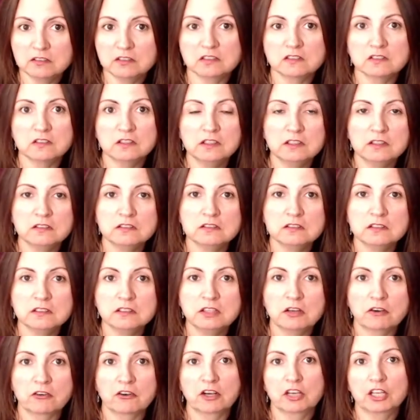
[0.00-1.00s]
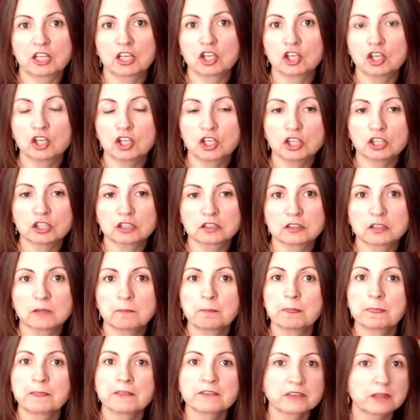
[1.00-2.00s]
it's easy, they're already cooked.
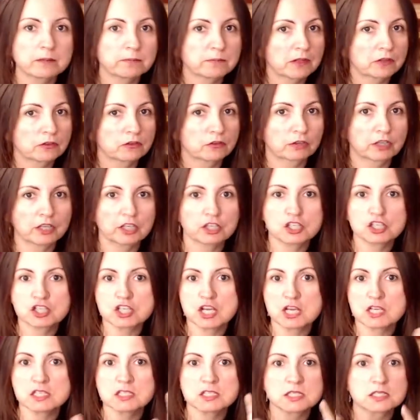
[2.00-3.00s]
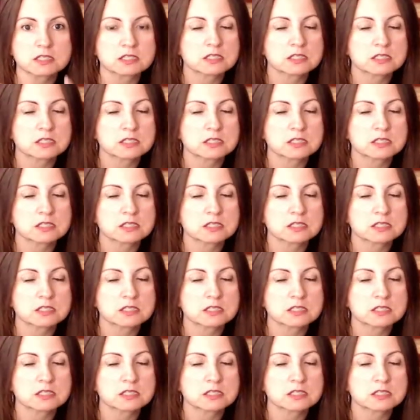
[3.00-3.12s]
Sometimes you can just